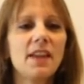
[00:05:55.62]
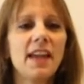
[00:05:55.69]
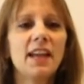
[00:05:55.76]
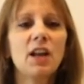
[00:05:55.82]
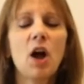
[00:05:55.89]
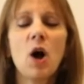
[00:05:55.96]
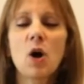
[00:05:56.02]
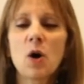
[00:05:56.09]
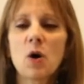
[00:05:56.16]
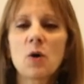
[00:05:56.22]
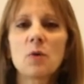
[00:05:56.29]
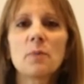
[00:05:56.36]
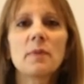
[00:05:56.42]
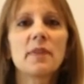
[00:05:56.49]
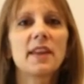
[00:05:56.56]
At
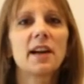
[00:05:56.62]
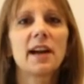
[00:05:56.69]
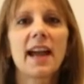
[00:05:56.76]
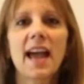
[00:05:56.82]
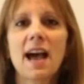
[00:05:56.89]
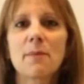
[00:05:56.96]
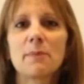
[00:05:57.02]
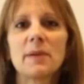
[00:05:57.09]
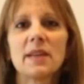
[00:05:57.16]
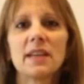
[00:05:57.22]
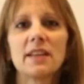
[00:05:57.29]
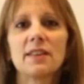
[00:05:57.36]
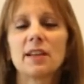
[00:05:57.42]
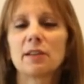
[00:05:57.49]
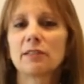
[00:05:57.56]
home, they're
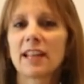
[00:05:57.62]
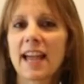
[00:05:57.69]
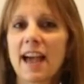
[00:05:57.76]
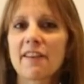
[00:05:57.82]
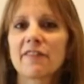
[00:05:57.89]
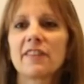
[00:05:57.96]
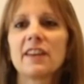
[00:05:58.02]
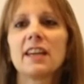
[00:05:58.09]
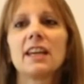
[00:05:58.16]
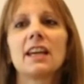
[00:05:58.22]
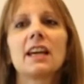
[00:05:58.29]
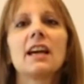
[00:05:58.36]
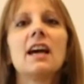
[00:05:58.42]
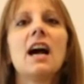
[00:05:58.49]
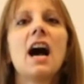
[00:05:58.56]
happy, they're
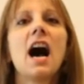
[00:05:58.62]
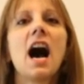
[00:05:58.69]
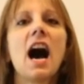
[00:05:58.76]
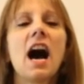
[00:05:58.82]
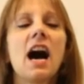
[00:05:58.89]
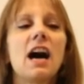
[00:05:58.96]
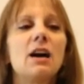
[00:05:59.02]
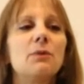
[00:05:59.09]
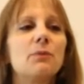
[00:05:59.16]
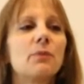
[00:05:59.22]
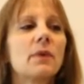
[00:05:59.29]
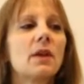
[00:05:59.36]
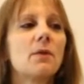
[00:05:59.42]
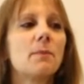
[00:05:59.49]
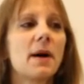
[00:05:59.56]
laughing.
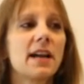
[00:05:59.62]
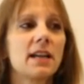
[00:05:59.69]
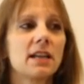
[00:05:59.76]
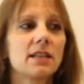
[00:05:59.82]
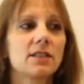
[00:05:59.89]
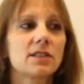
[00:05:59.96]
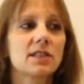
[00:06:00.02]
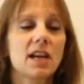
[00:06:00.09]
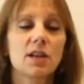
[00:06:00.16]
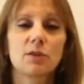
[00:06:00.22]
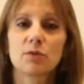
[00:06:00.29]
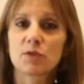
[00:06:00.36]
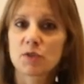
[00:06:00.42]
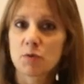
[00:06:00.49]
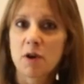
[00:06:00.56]
My
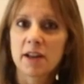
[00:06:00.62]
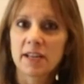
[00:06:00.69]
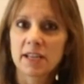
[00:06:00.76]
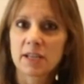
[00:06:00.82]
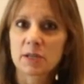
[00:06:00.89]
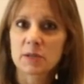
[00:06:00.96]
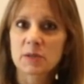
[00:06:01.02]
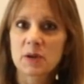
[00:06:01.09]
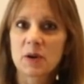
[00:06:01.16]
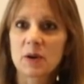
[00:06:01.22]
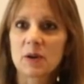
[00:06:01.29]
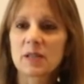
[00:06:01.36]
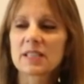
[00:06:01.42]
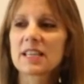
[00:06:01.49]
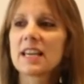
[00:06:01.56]
son, who's 20 years
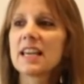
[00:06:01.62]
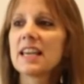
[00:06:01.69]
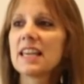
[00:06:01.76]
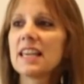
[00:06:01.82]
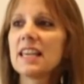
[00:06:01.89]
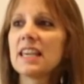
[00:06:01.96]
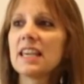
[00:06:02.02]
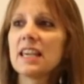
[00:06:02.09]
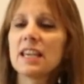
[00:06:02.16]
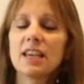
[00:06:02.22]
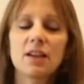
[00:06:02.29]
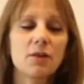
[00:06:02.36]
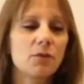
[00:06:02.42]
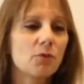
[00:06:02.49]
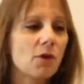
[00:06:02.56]
old,
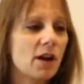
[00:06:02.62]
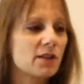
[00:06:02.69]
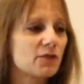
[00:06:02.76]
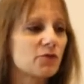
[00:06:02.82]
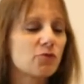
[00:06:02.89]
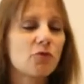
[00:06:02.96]
he runs